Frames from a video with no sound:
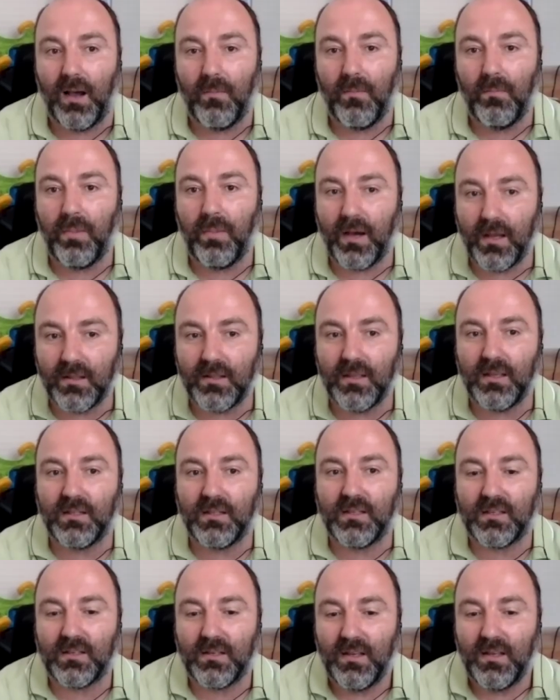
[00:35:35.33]
But
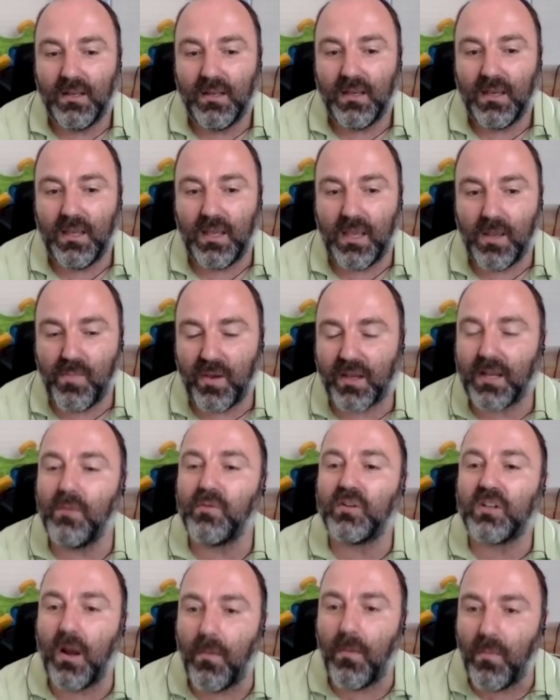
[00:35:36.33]
it
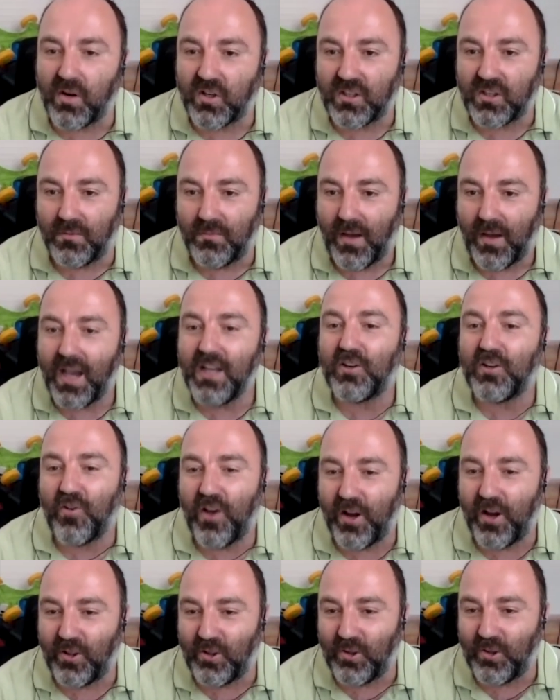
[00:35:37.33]
becomes cumbersome. I
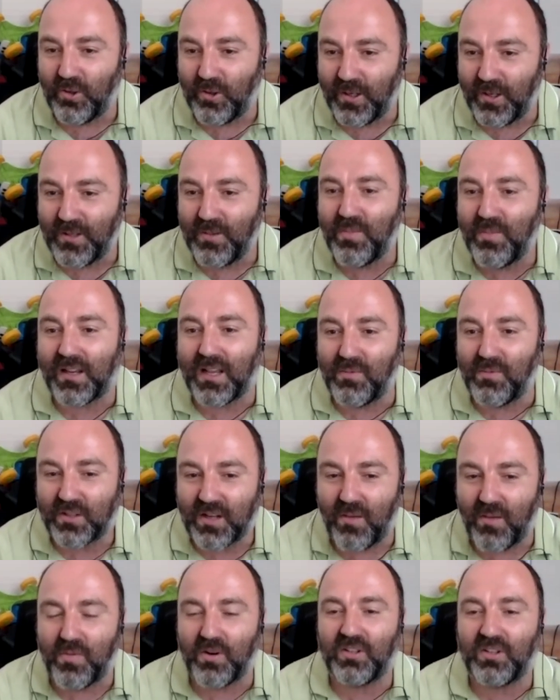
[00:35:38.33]
try to do it. It becomes
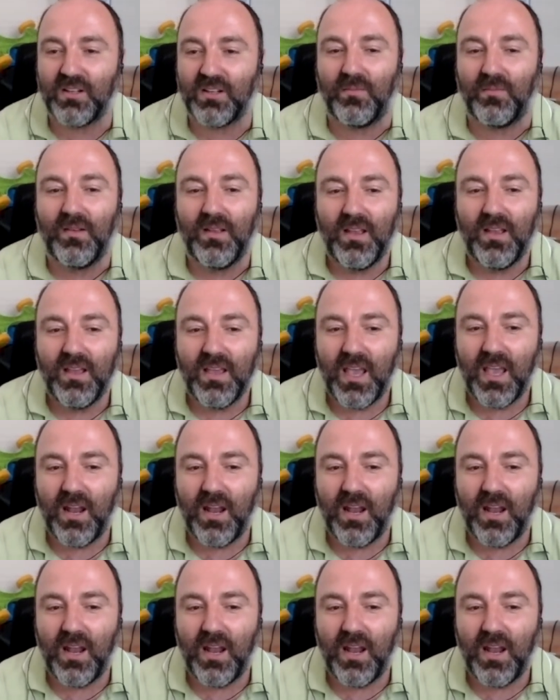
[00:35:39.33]
cumbersome, and